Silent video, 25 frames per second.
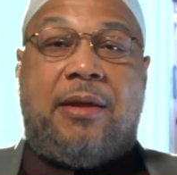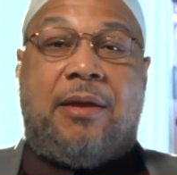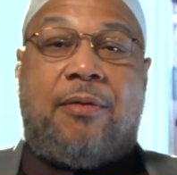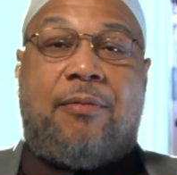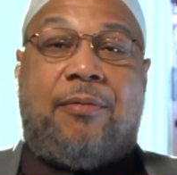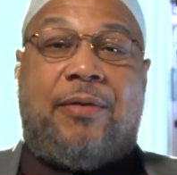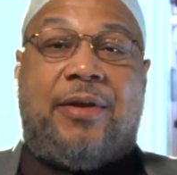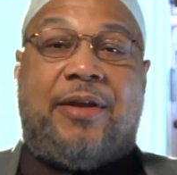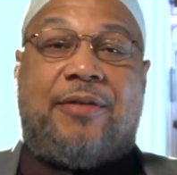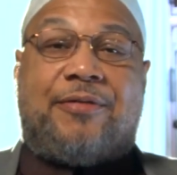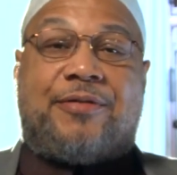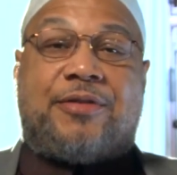
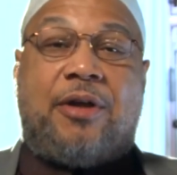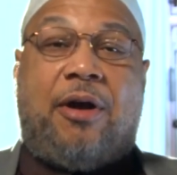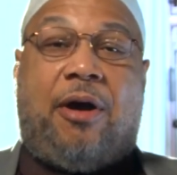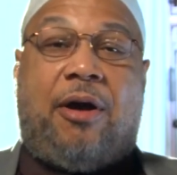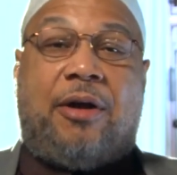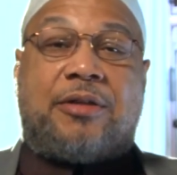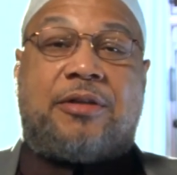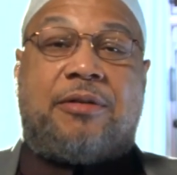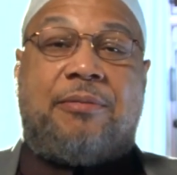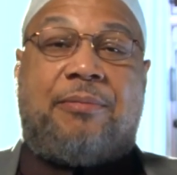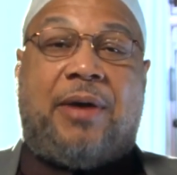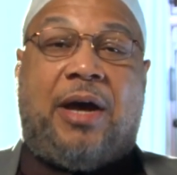We have
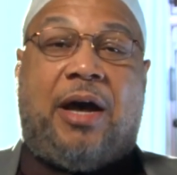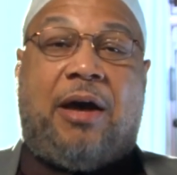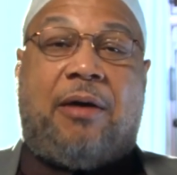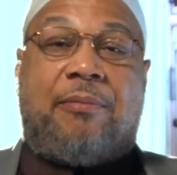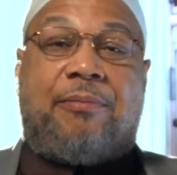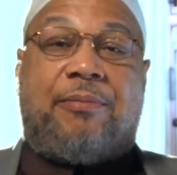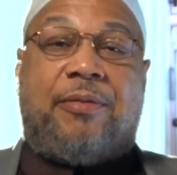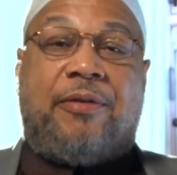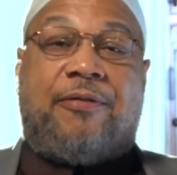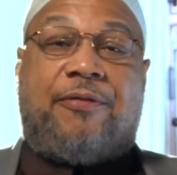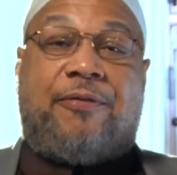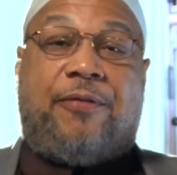talked
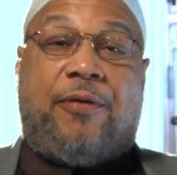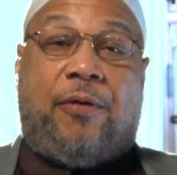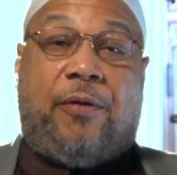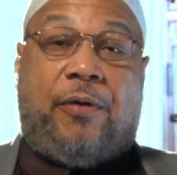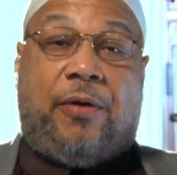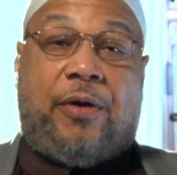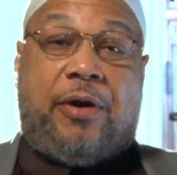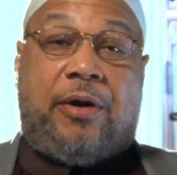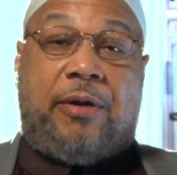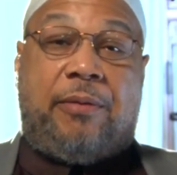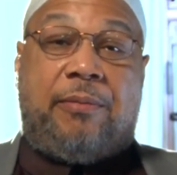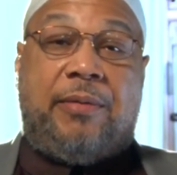about
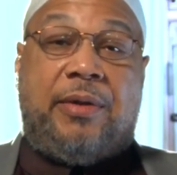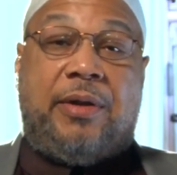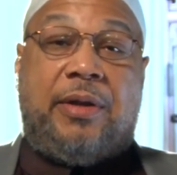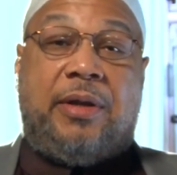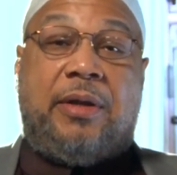before